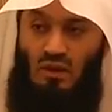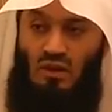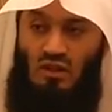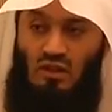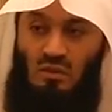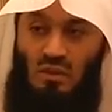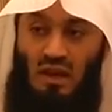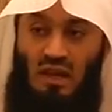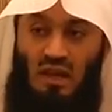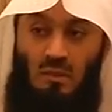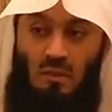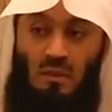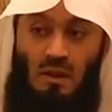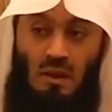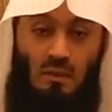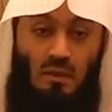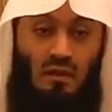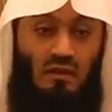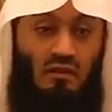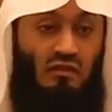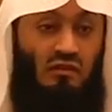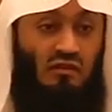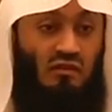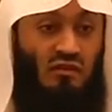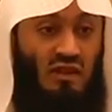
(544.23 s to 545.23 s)
because many
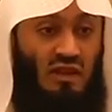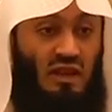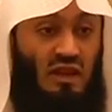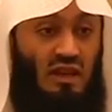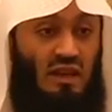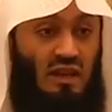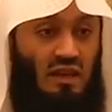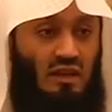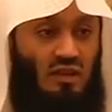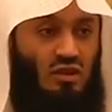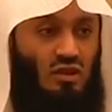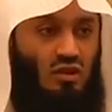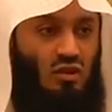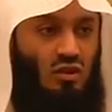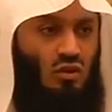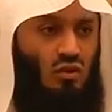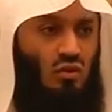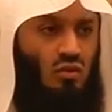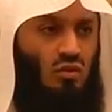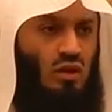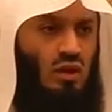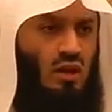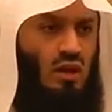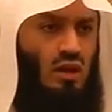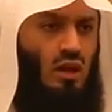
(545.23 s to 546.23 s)
people fear it. You
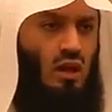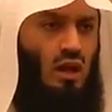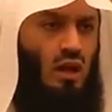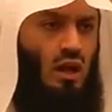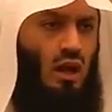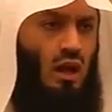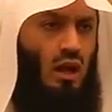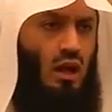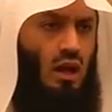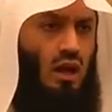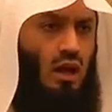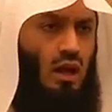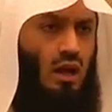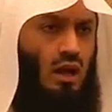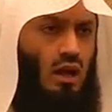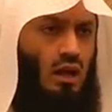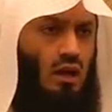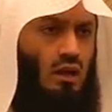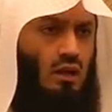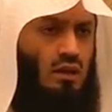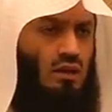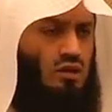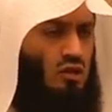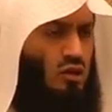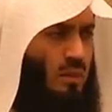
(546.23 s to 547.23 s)
know,
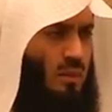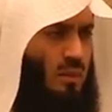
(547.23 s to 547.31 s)
uh, the